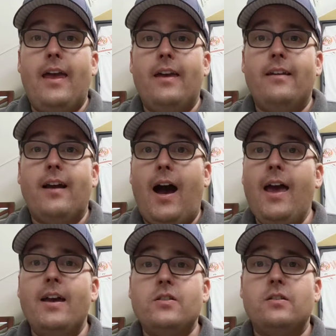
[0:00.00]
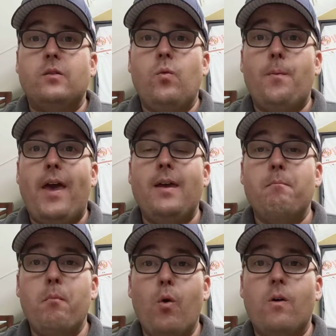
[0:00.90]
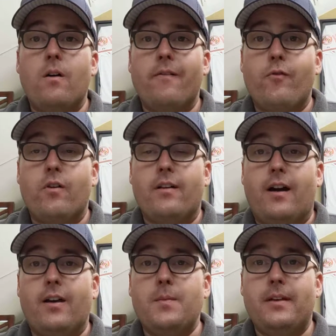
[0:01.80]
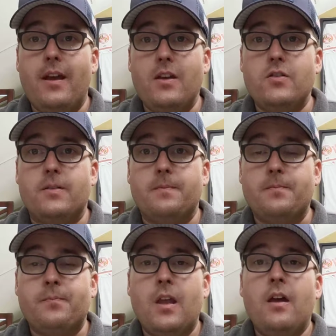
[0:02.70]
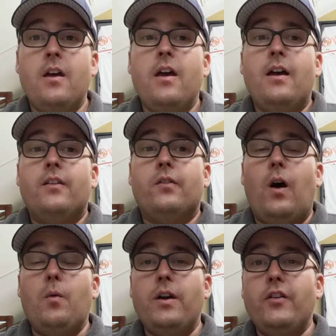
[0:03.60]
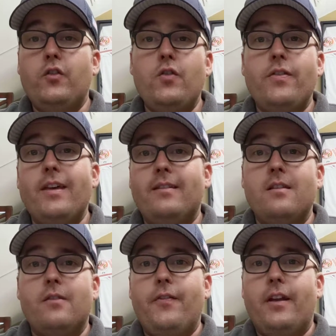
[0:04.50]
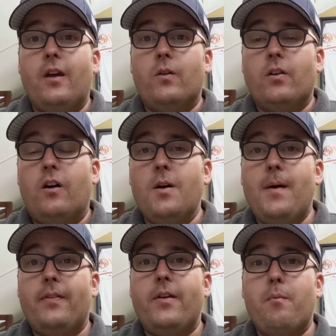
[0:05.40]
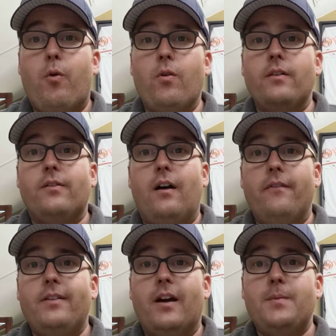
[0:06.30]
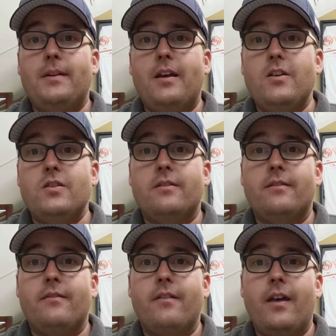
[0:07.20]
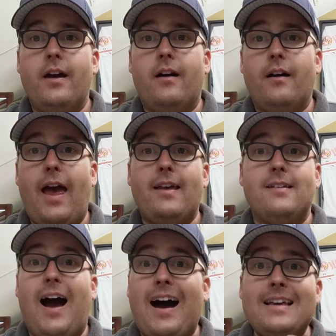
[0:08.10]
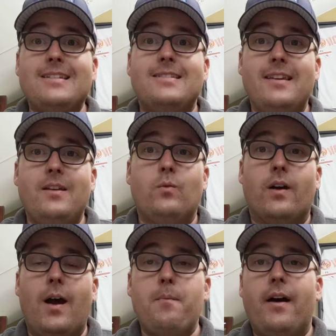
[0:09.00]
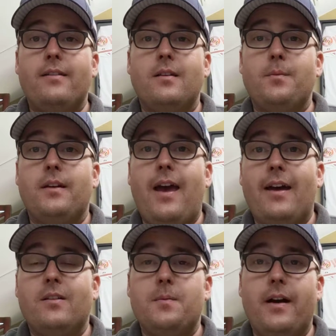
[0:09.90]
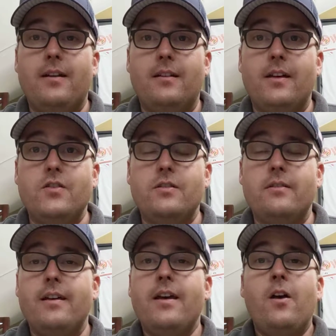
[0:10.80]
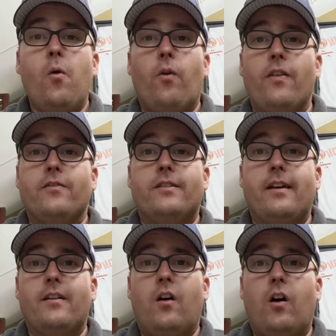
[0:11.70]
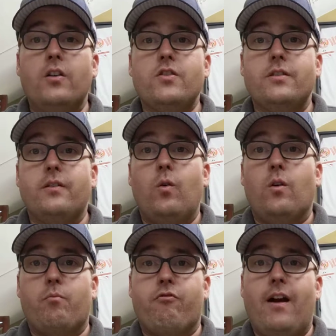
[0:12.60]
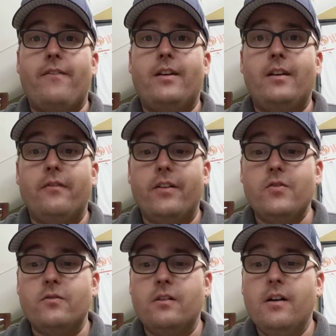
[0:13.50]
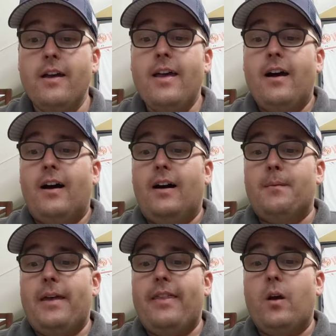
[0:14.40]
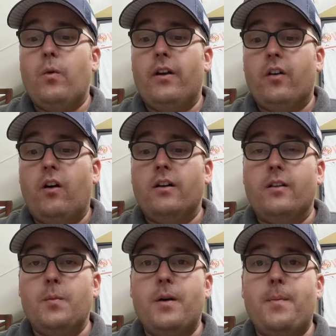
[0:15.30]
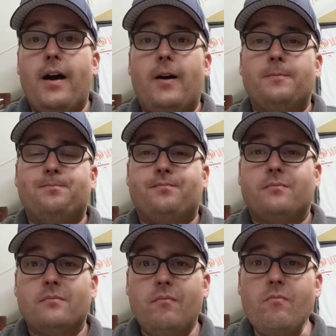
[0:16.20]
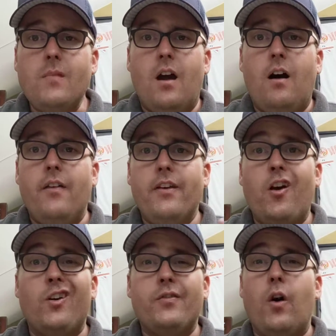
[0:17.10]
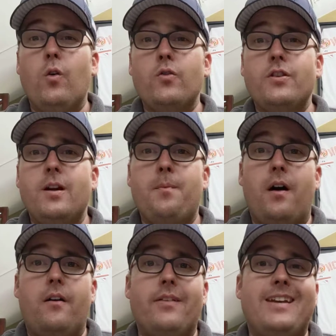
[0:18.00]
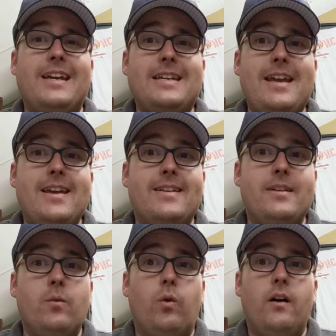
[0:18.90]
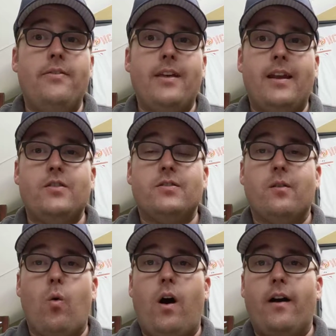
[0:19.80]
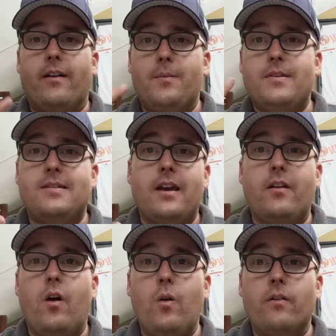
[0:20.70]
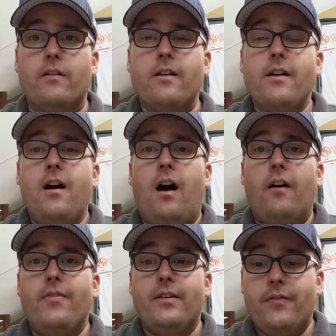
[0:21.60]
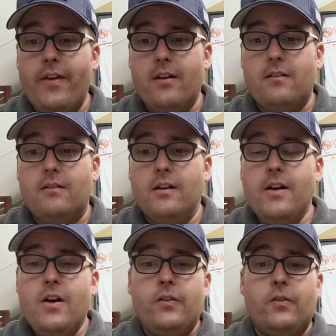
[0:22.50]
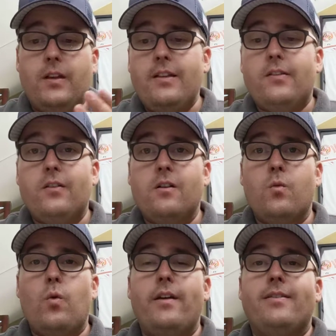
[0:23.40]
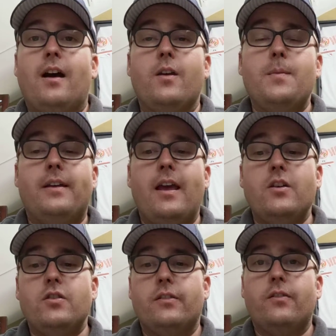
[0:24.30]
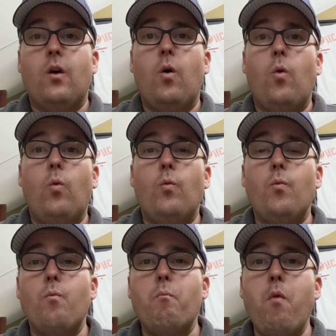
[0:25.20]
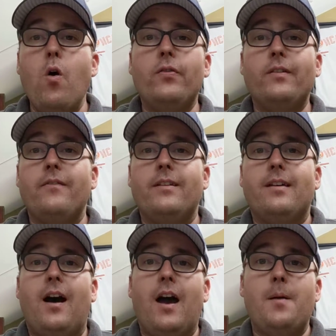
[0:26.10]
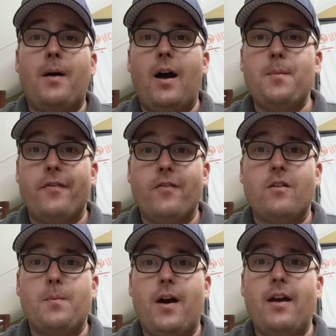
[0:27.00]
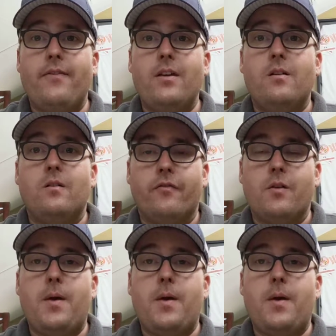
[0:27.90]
and I actually will pay more for documentation. So I want to do two things in this video. Talk about the importance of documentation as I see it when I buy something to add to my collection, whether it's at an auction or a private individual. And then I want to talk a little bit about the cost of ownership of a 98 D1 that I just acquired. I'm the second owner of this vehicle. So let's start with documentation. So most of the time, I prefer to buy a vehicle